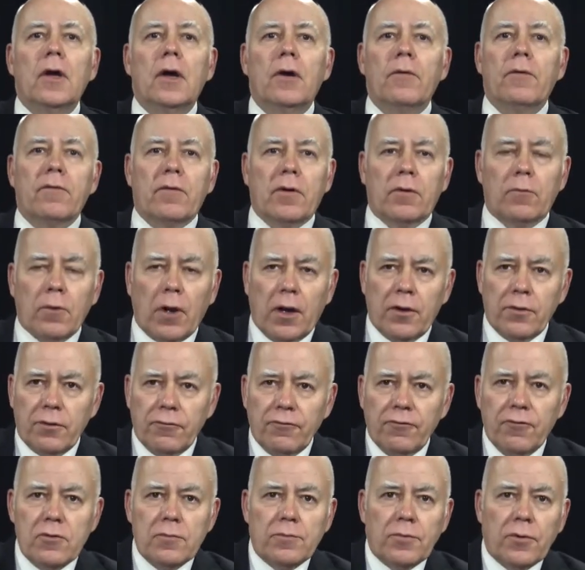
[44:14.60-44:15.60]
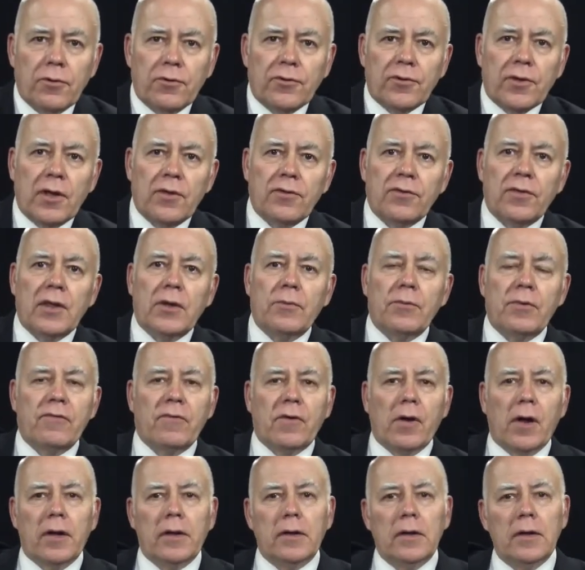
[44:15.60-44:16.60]
we've got other food processing, we've
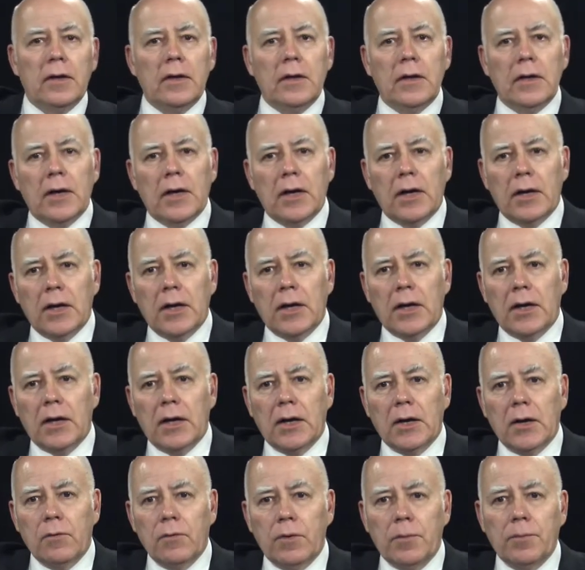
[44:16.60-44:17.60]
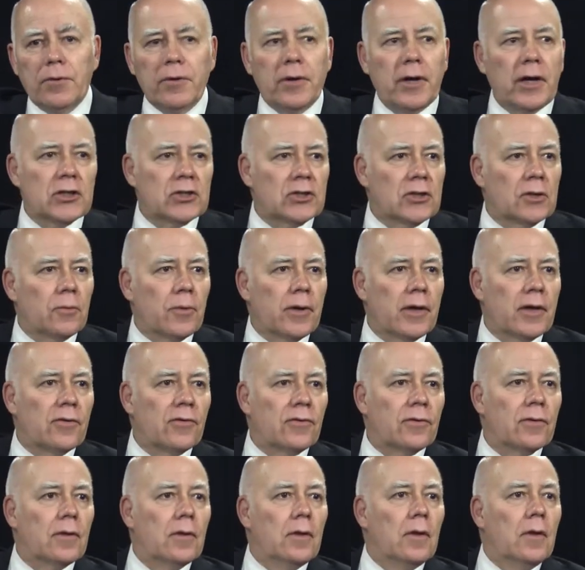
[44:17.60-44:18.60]
got uh, wood production
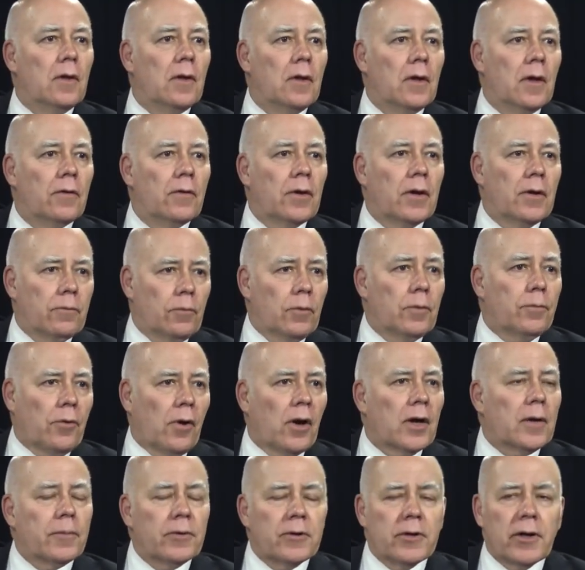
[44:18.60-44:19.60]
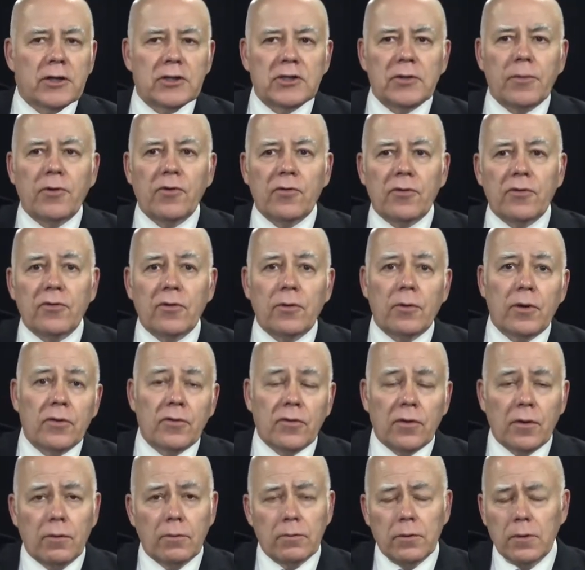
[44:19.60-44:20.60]
waste, uh, wood product production waste, and so on.
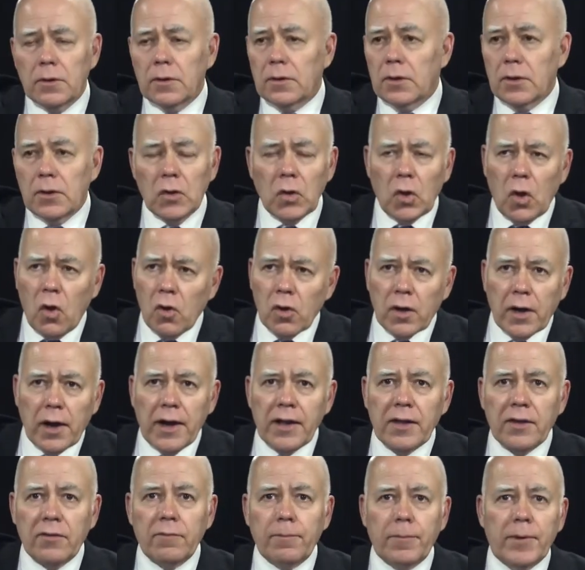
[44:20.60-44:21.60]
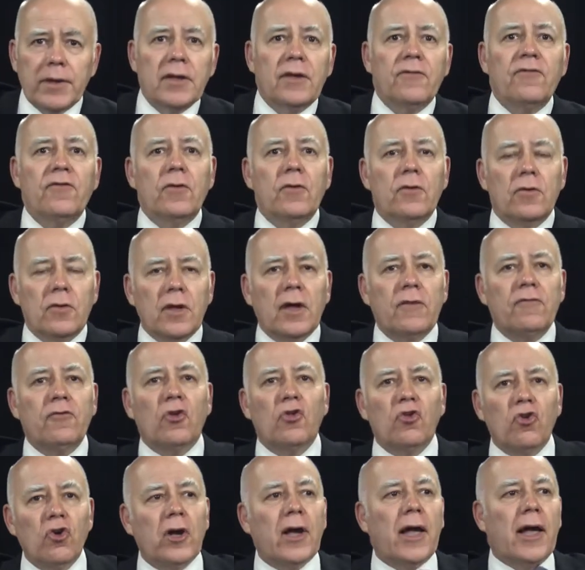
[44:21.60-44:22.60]
So uh, all kinds of, but if you, you have to
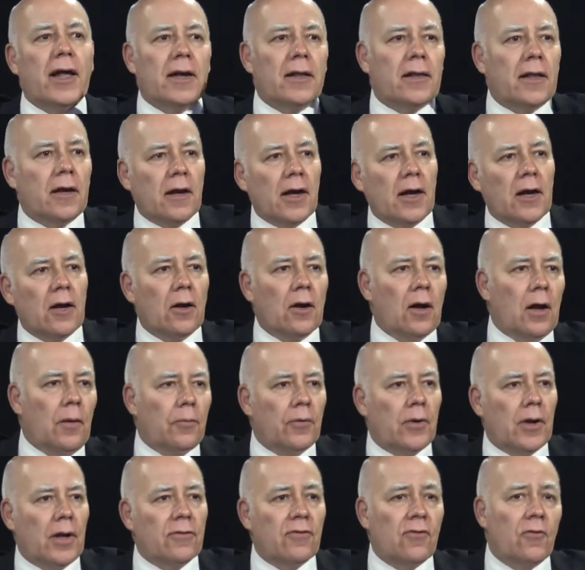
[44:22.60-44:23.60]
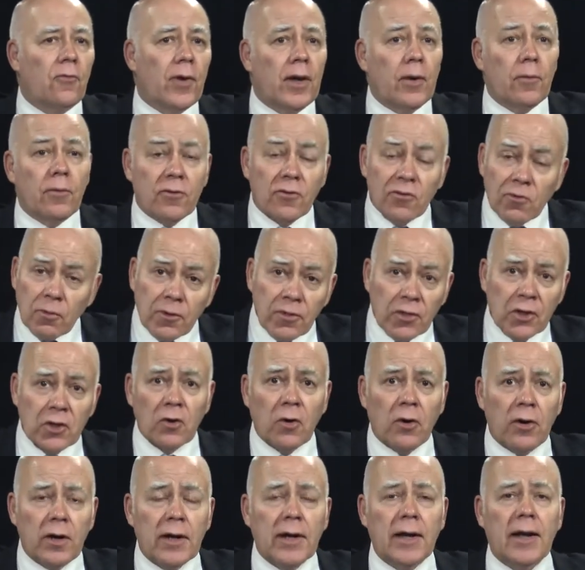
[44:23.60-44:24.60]
look at it in that kind of comprehensive way, which is what the
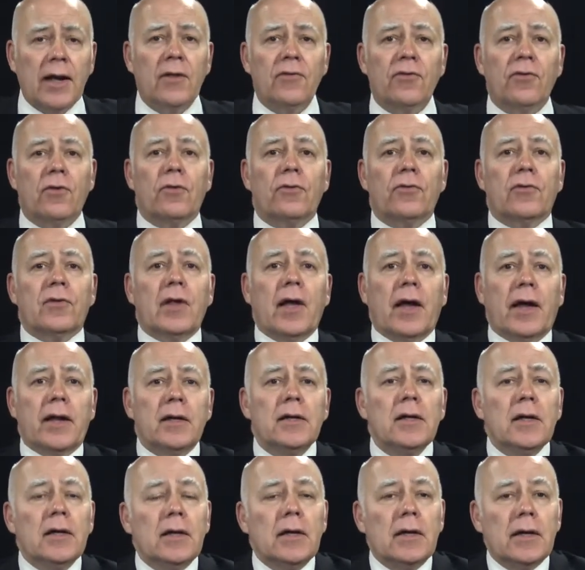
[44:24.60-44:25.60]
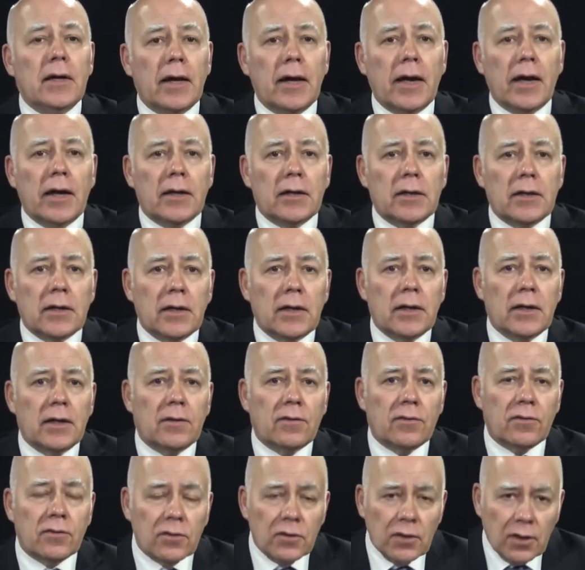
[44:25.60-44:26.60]
Nordic Council has done, mm-hmm. and
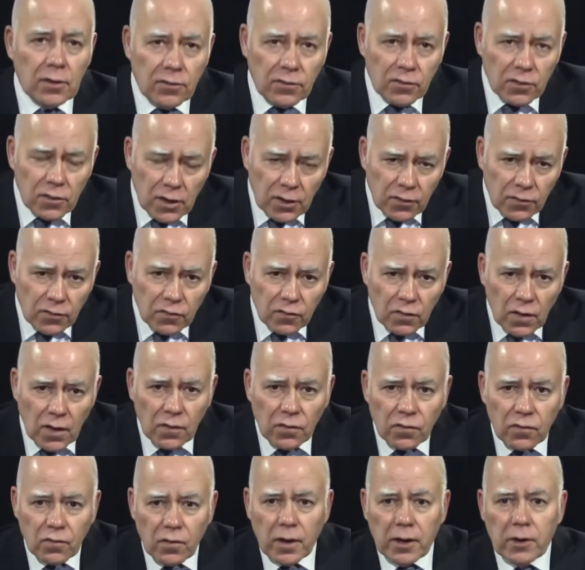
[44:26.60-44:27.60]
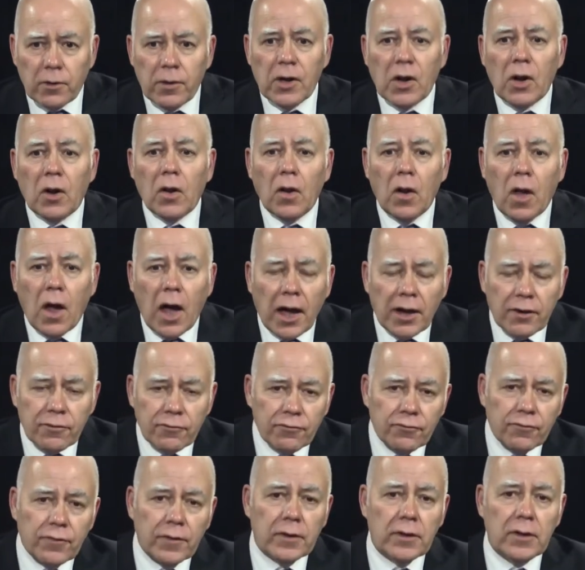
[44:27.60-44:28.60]
it's uh, it's it's it's generated a lot
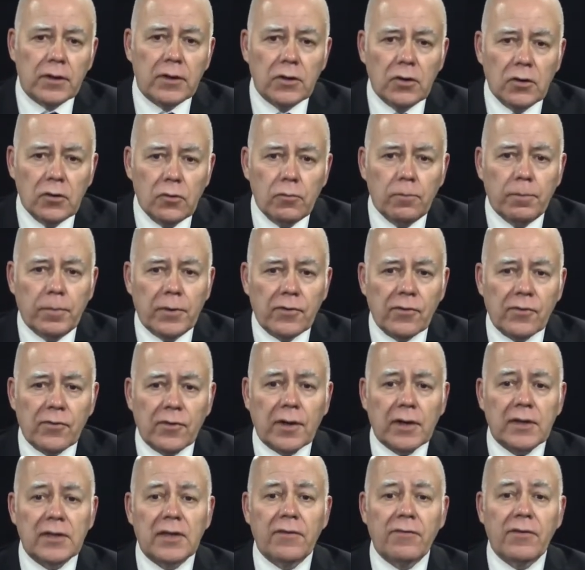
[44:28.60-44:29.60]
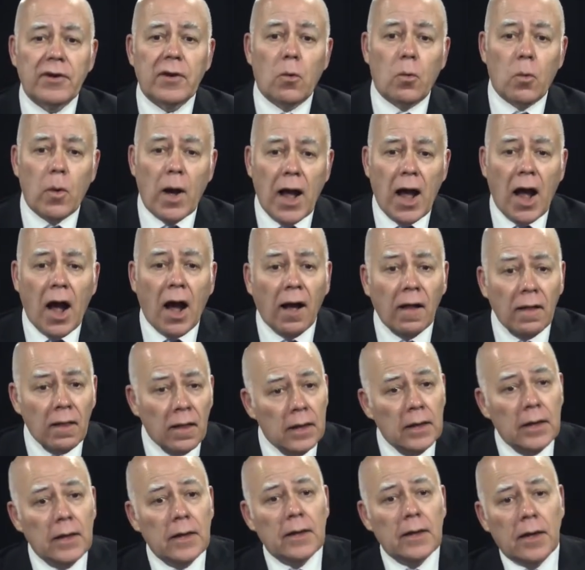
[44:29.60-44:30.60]
of uh, new business activity
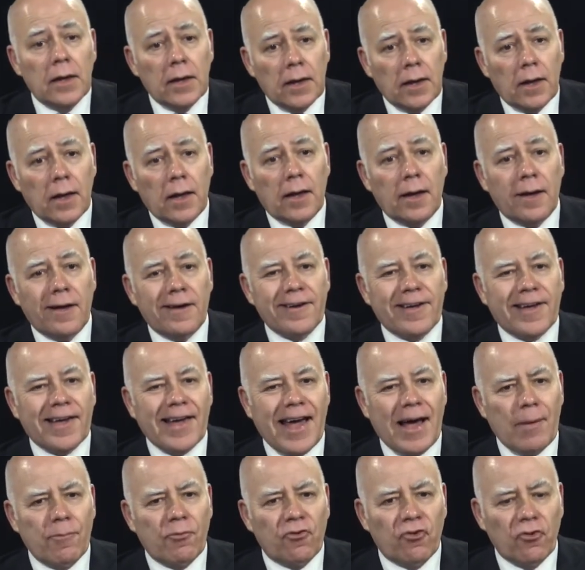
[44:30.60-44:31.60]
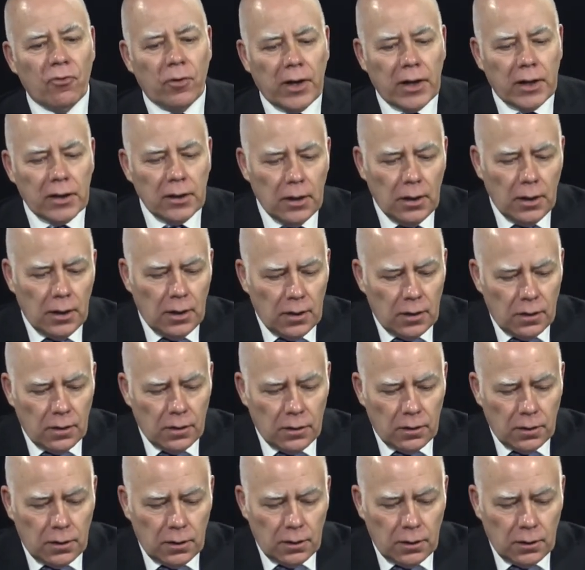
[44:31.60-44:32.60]
while uh, capturing
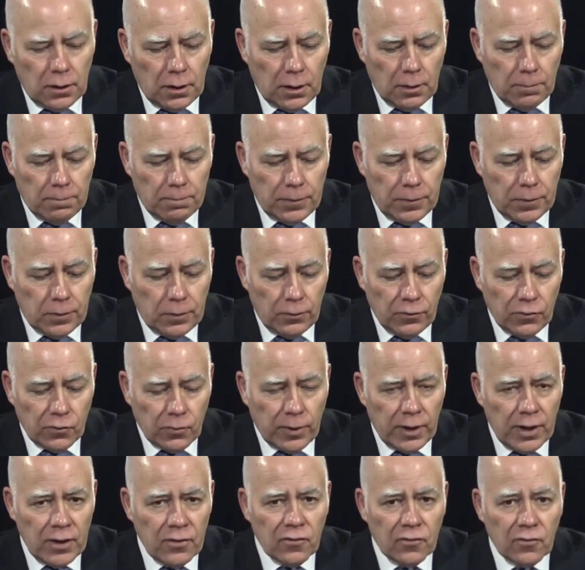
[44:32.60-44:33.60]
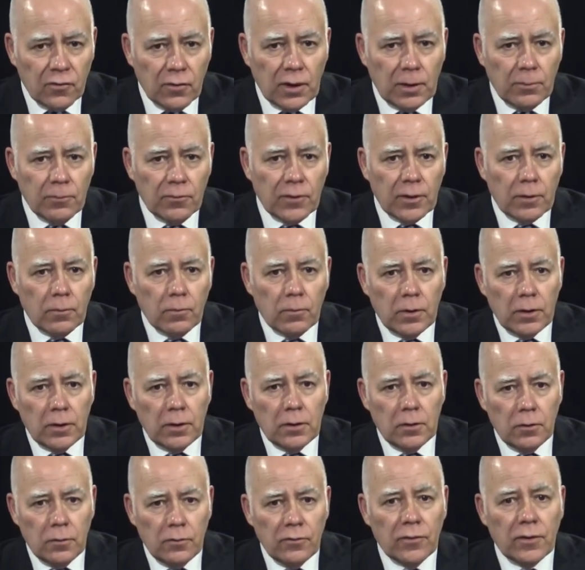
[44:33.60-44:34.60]
the um, those waste streams and
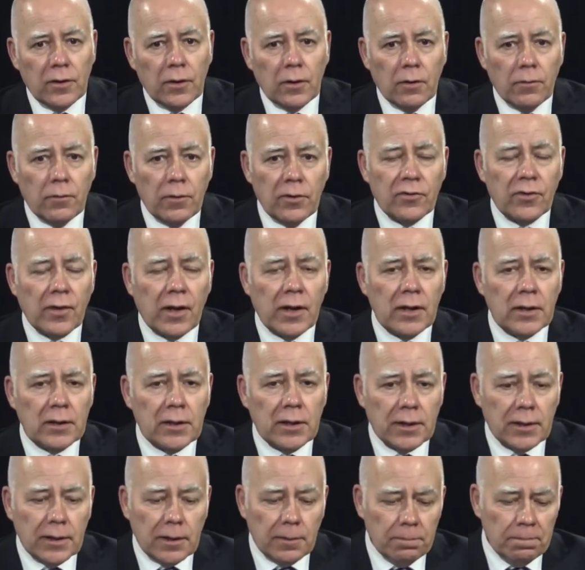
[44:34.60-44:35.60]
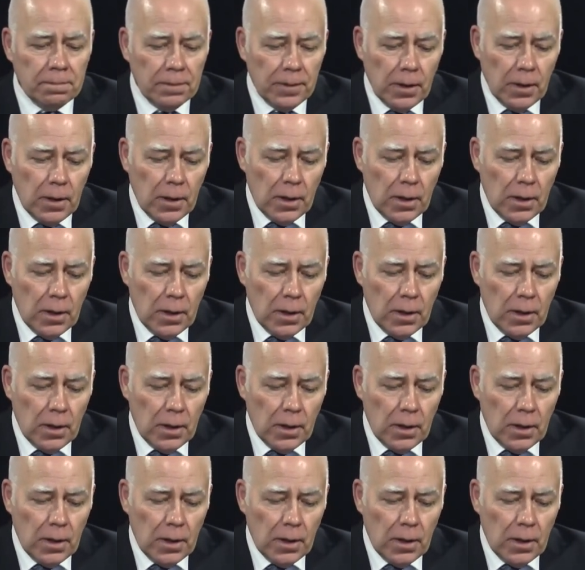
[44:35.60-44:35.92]
reusing or recycling them.